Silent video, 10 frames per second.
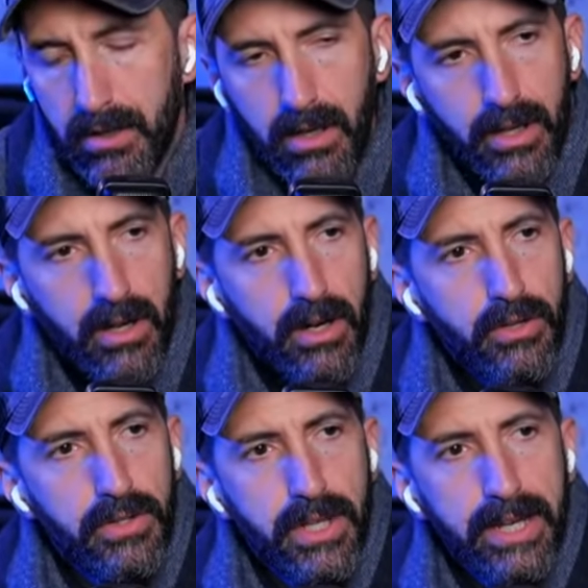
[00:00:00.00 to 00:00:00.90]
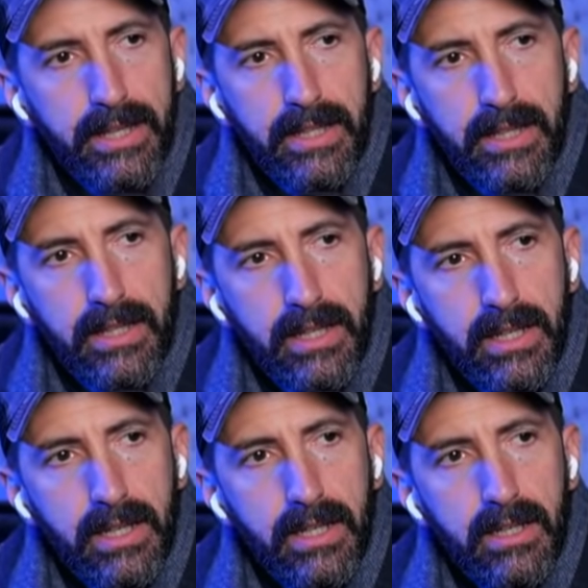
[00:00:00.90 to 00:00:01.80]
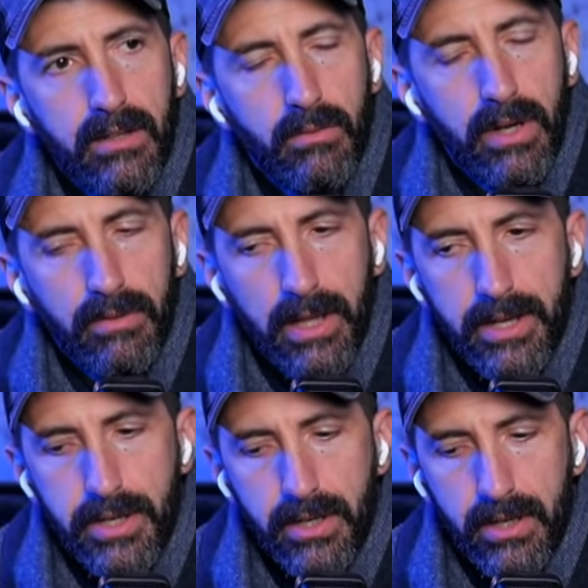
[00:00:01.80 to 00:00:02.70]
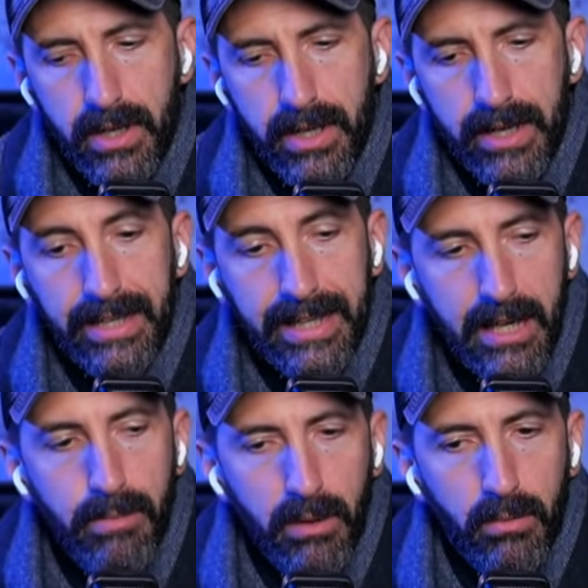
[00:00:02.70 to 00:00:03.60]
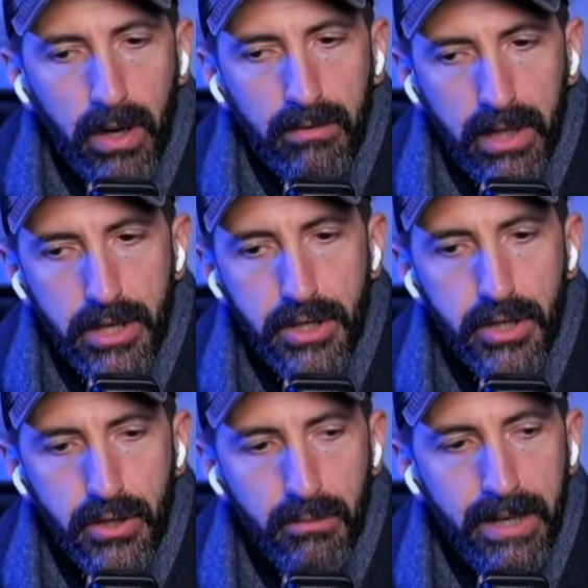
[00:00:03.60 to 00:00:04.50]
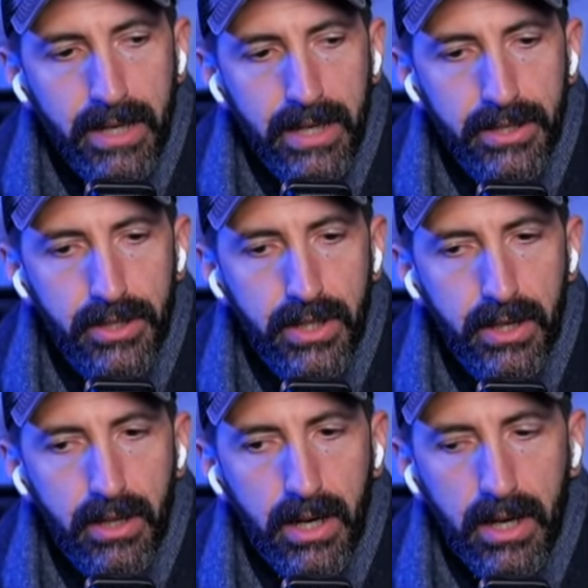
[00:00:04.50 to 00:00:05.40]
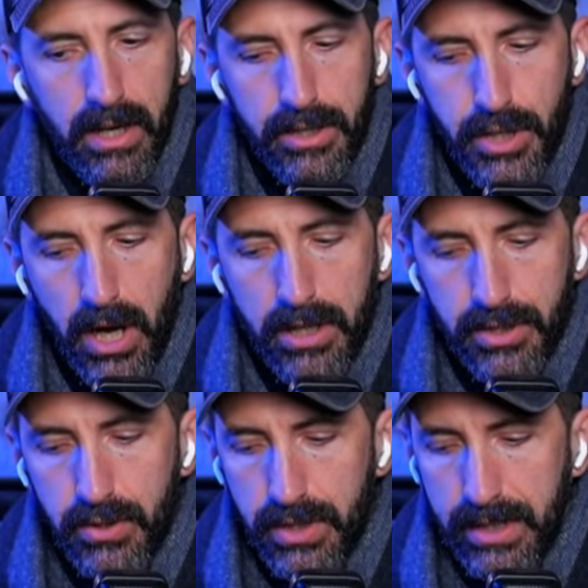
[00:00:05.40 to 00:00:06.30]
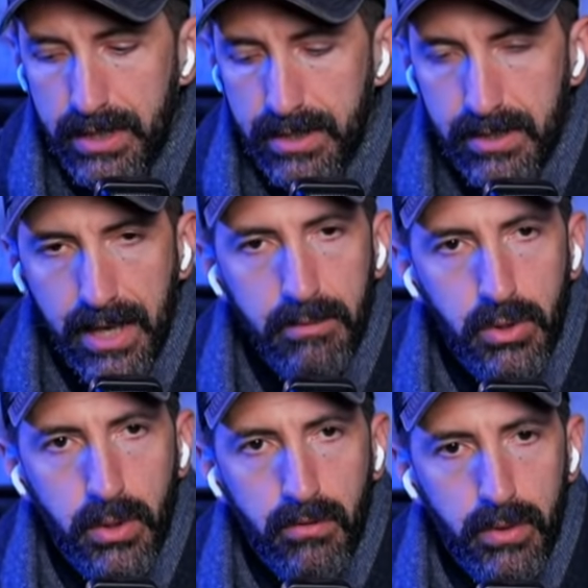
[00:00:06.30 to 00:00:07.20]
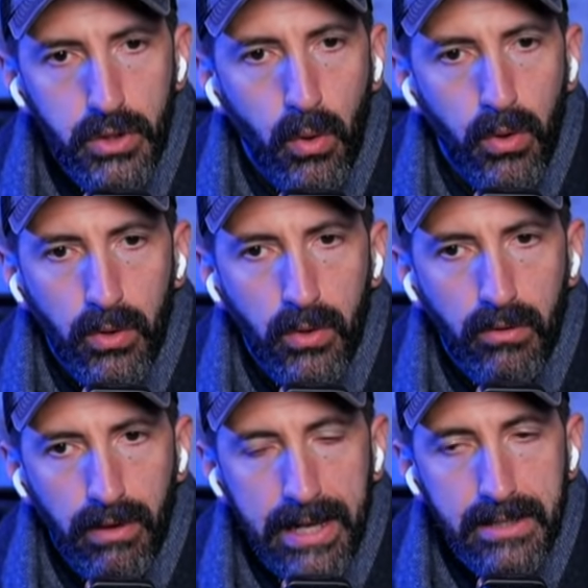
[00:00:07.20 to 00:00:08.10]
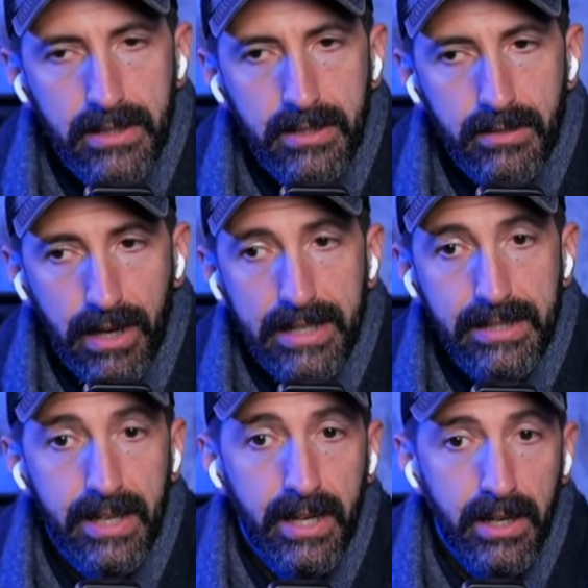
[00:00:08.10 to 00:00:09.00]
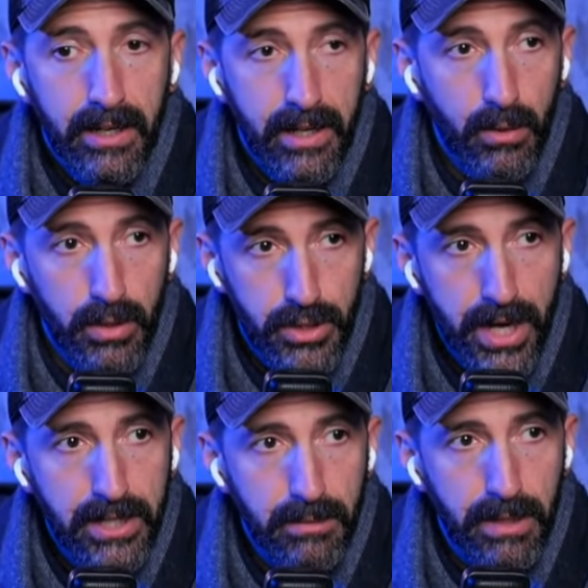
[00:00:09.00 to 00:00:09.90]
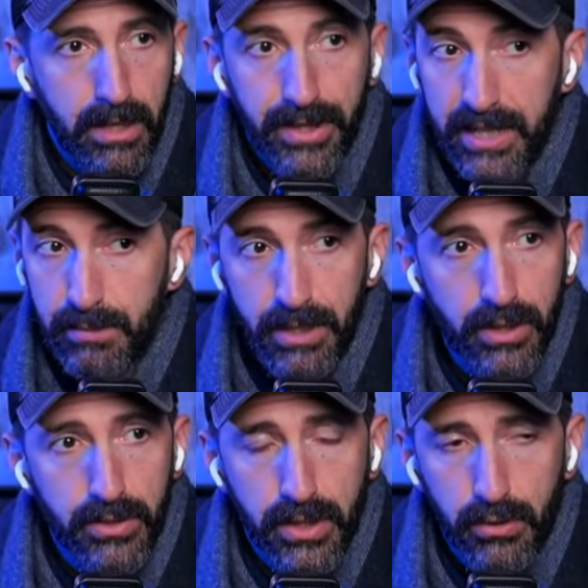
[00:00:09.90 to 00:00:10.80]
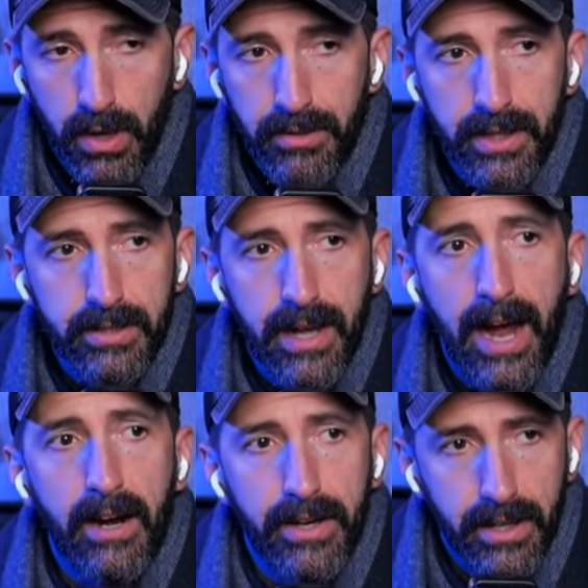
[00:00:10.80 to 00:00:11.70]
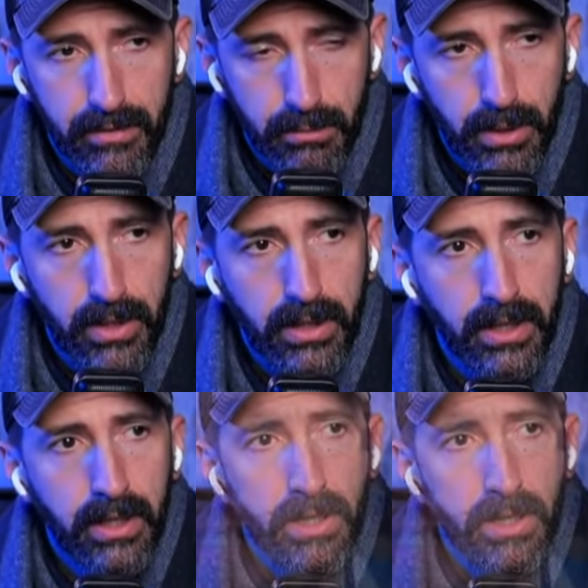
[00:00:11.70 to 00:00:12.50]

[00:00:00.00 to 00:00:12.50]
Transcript: Are you saying that the Revelation, in keeping with Revelation, you mean it's John is using the same sort of rhetorical device here with Jezebel that he's been using throughout the entirety of the book?